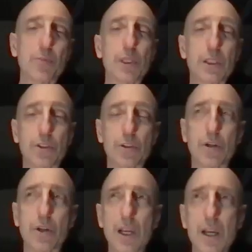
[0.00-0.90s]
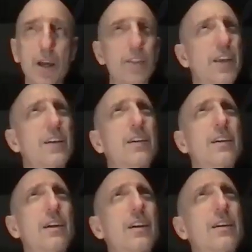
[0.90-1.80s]
black pitcher. I think
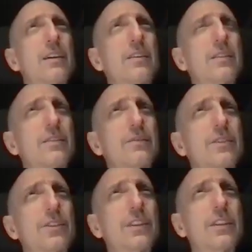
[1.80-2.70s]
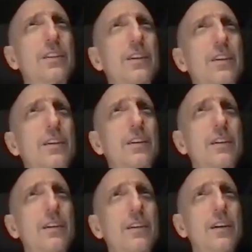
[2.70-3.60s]
it was it in the
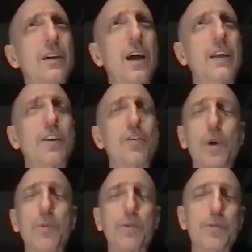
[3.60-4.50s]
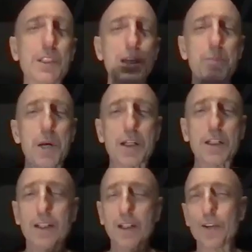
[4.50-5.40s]
I can't remember if it's the
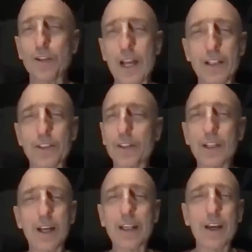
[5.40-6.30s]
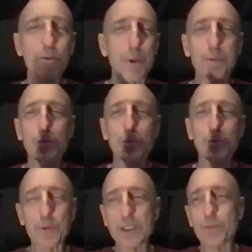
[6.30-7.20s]
American League or the National League. I can't remember
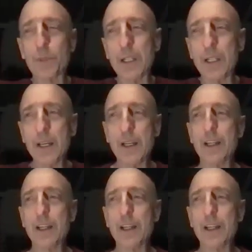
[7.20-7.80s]
what it was, but